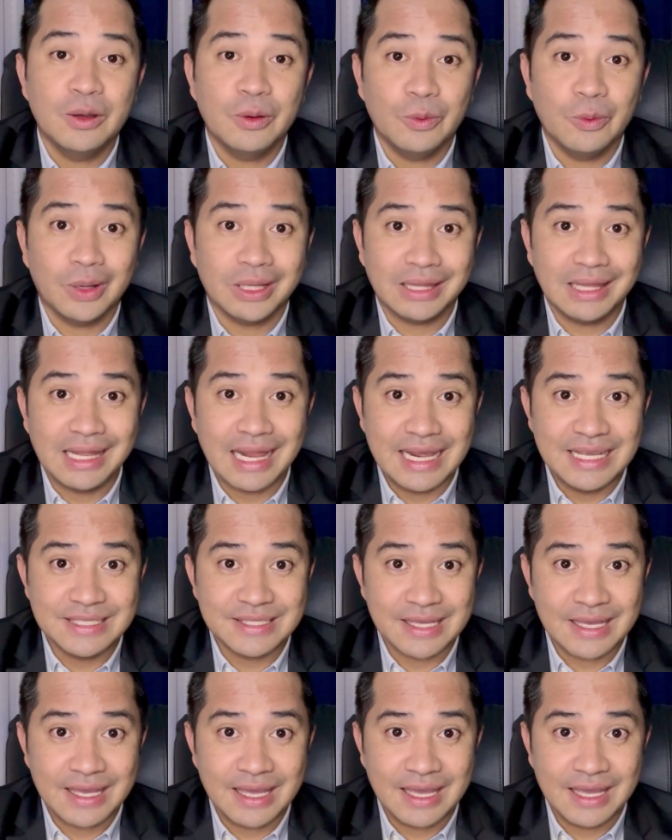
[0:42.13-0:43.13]
what lies
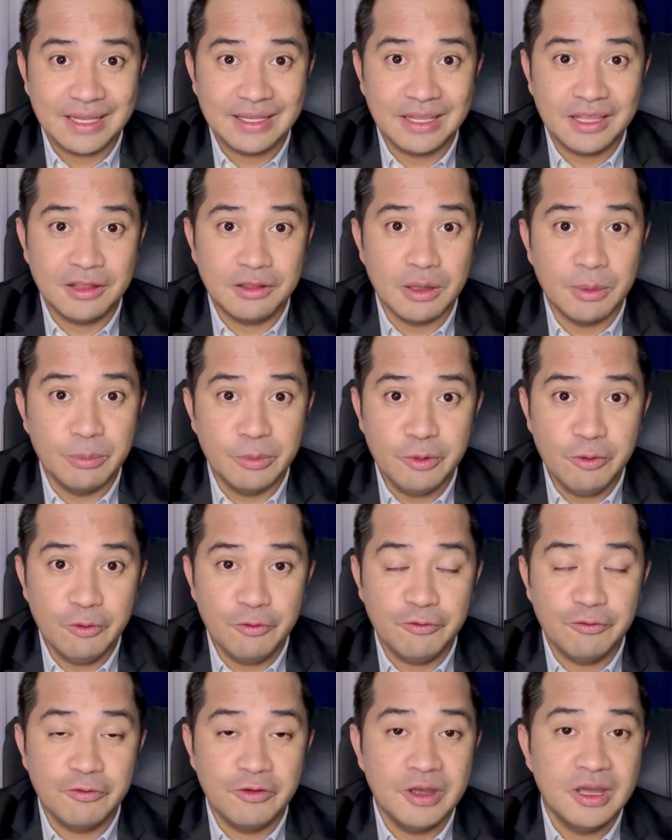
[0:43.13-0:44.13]
ahead in the
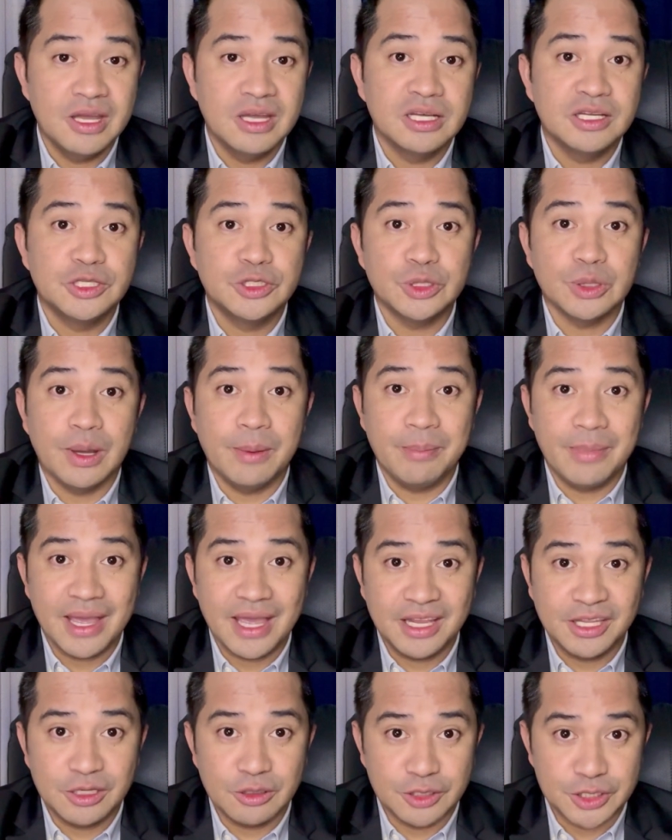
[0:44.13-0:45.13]
move to
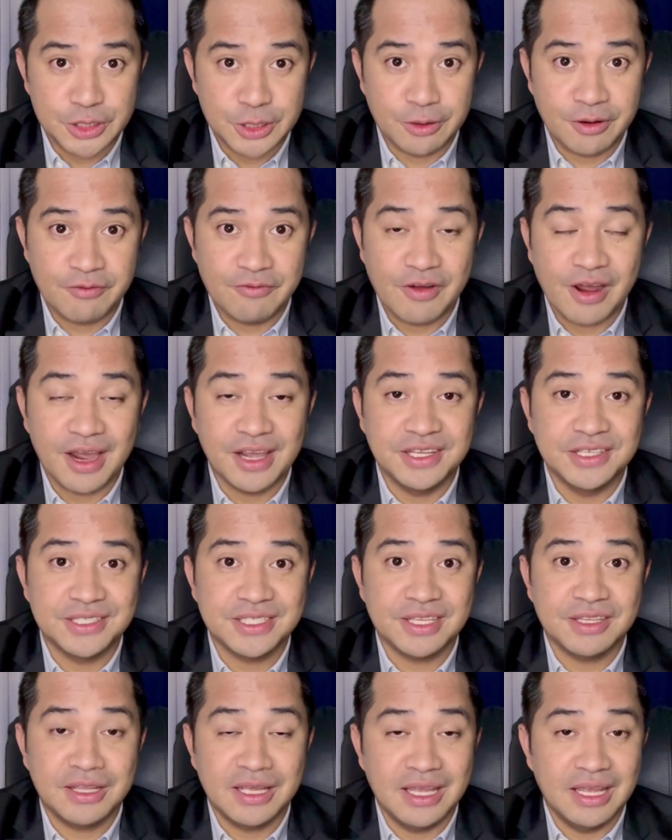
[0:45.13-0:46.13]
amend or to revise
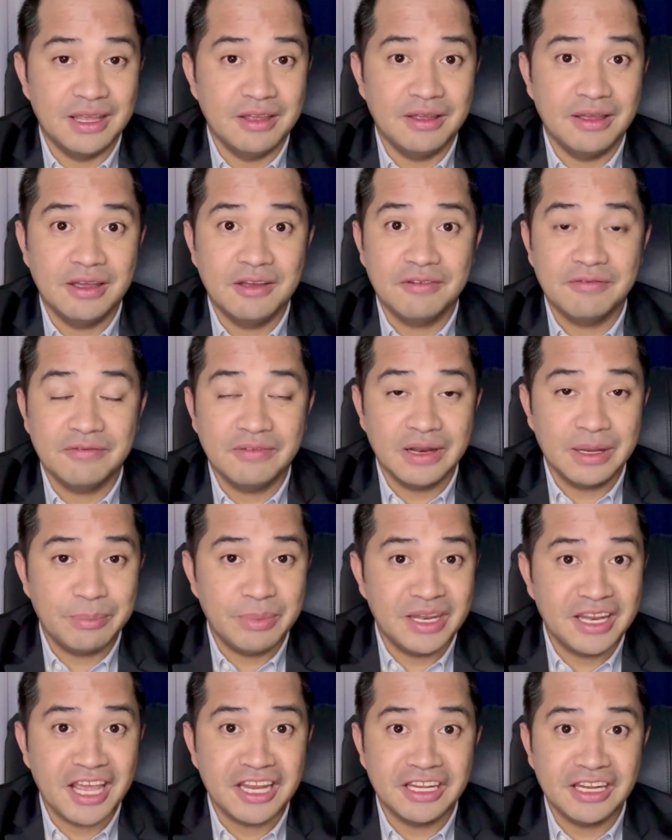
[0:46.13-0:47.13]
the
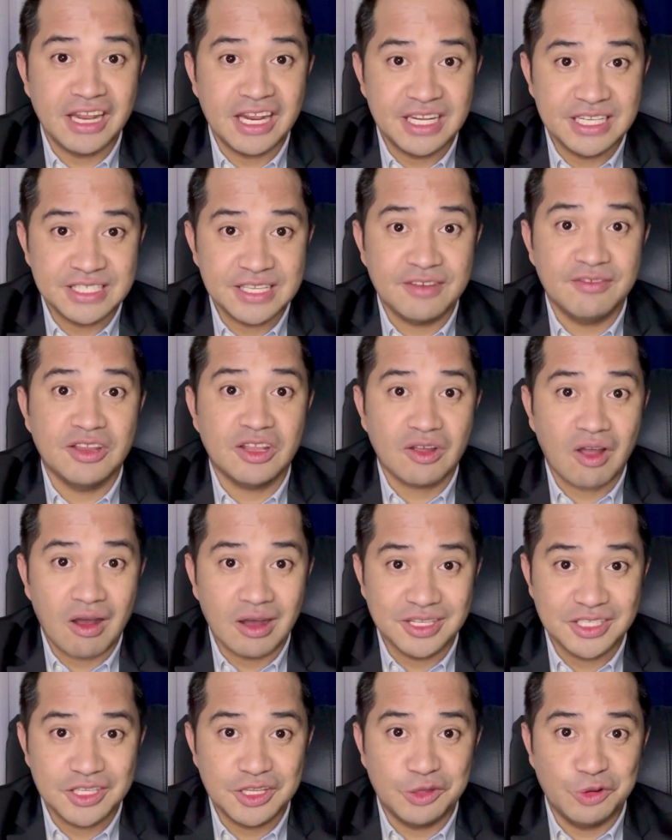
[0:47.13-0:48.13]
Philippine 1987
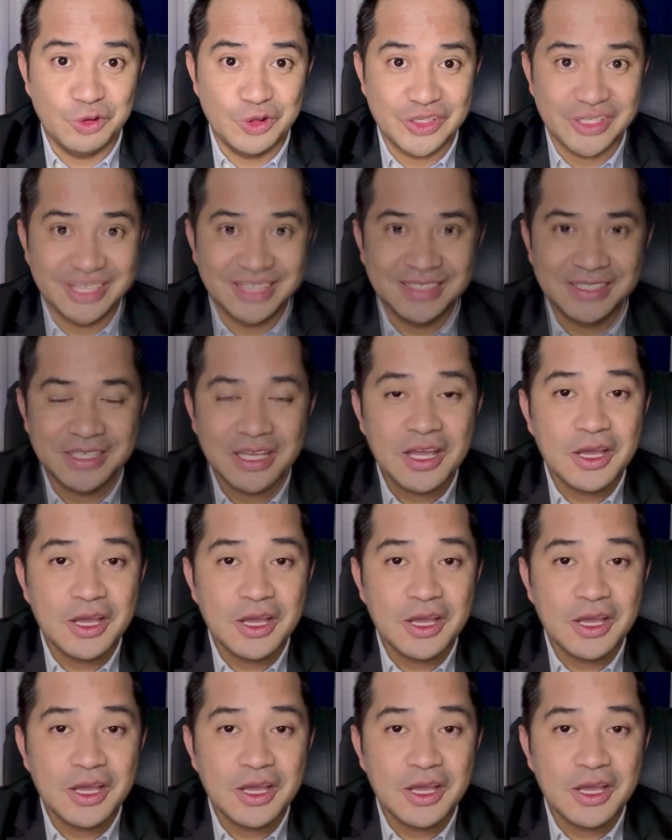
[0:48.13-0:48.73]
Constitution.